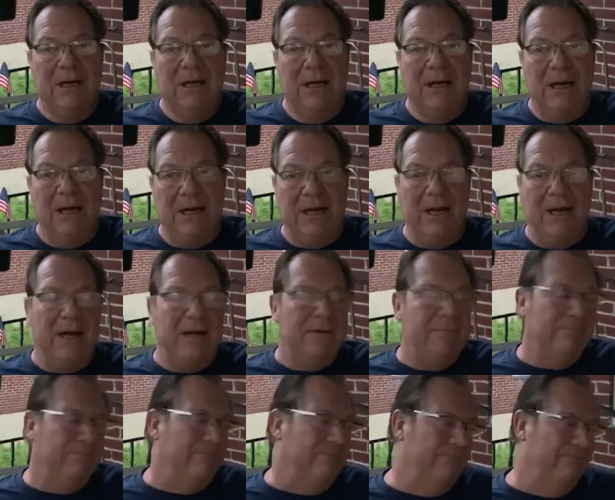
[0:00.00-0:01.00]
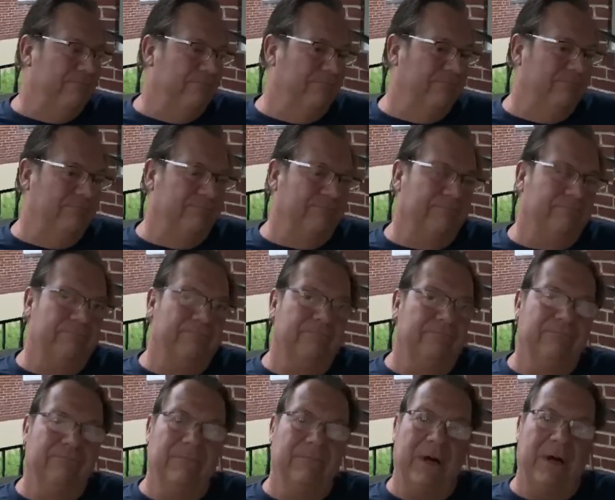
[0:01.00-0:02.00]
And then
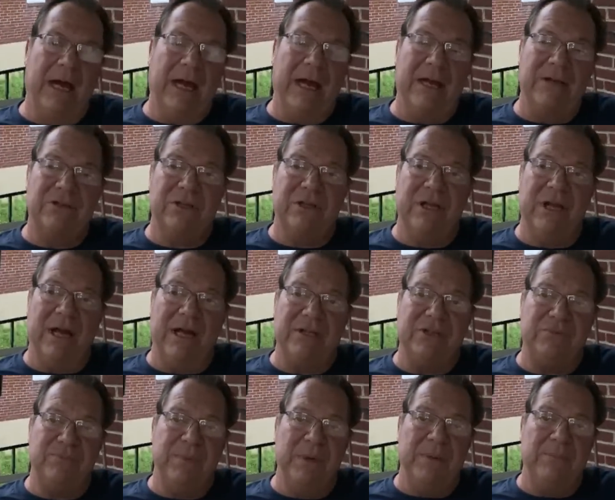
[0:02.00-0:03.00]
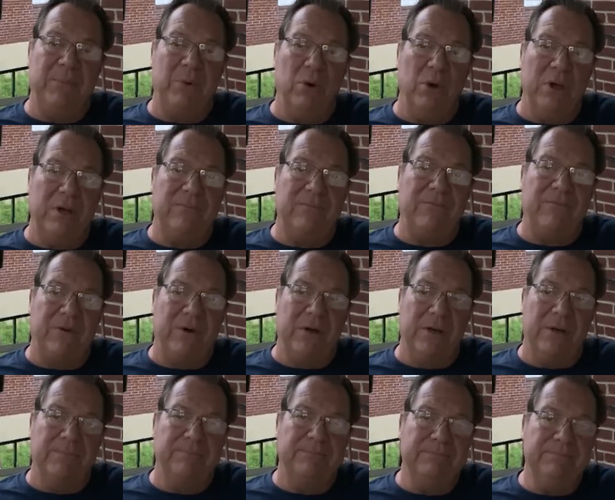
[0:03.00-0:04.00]
I actually had some input
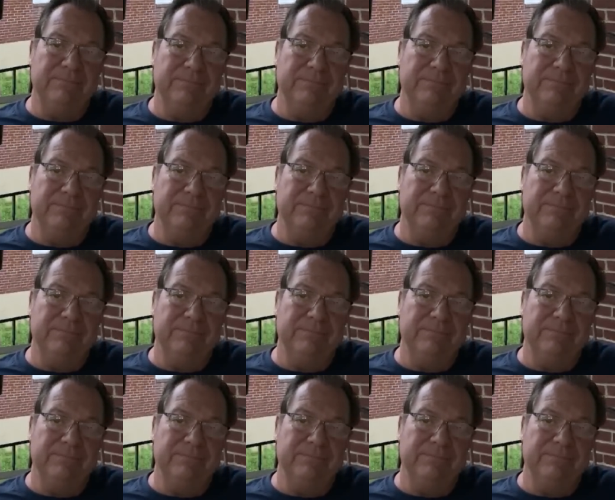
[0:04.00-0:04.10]
from